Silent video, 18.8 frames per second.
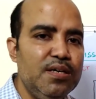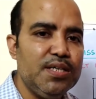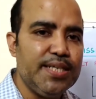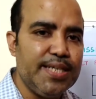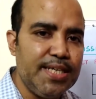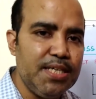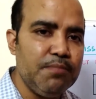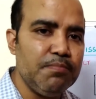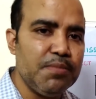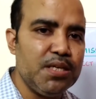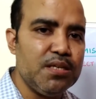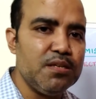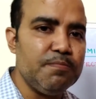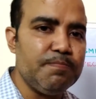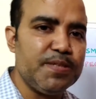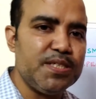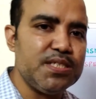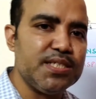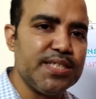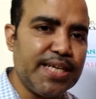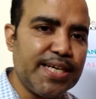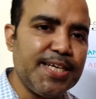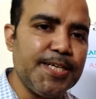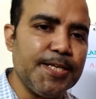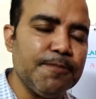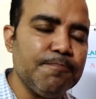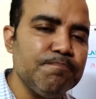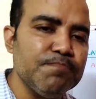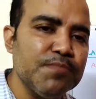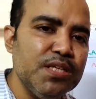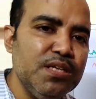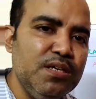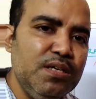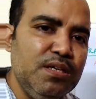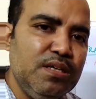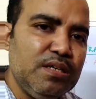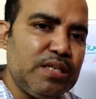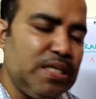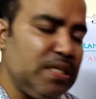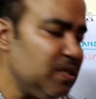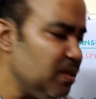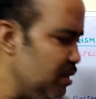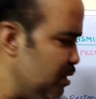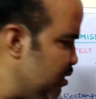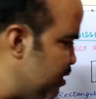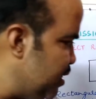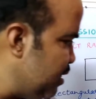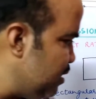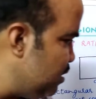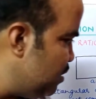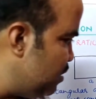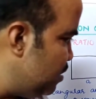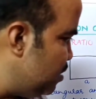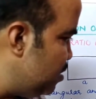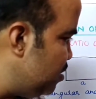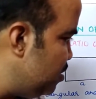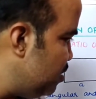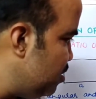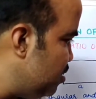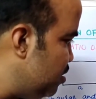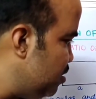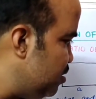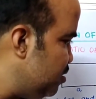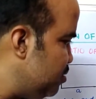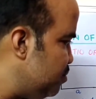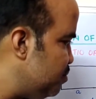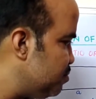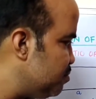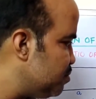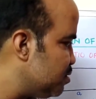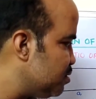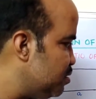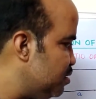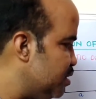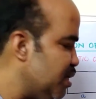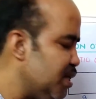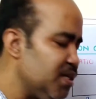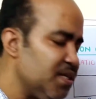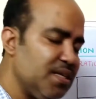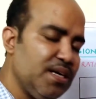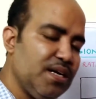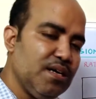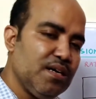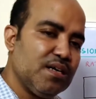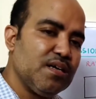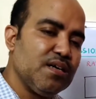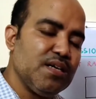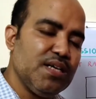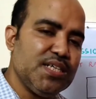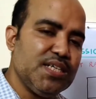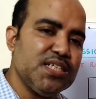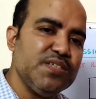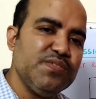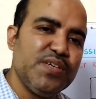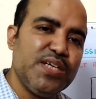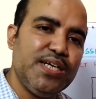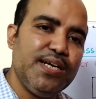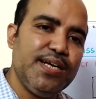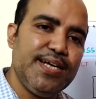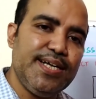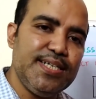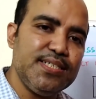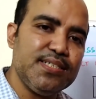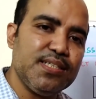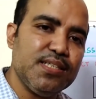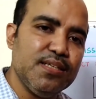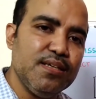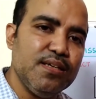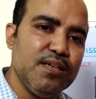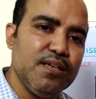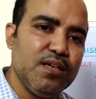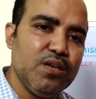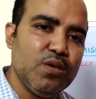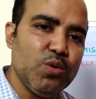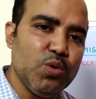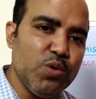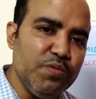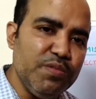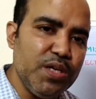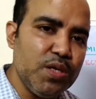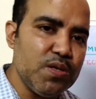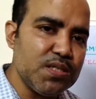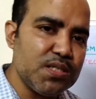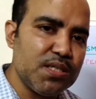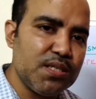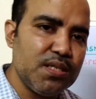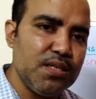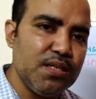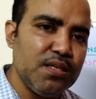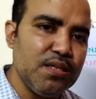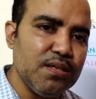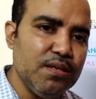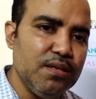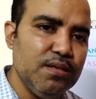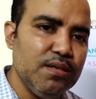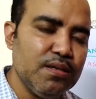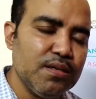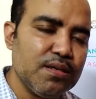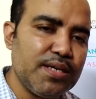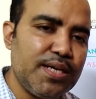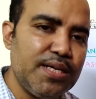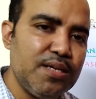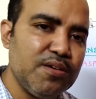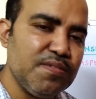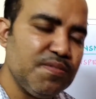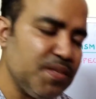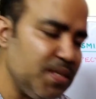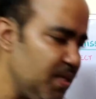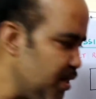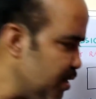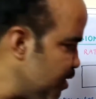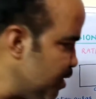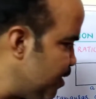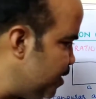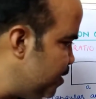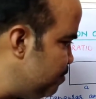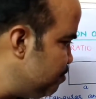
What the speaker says: 10 meter per second, right, then the duct are classified as the low velocity kind of the duct,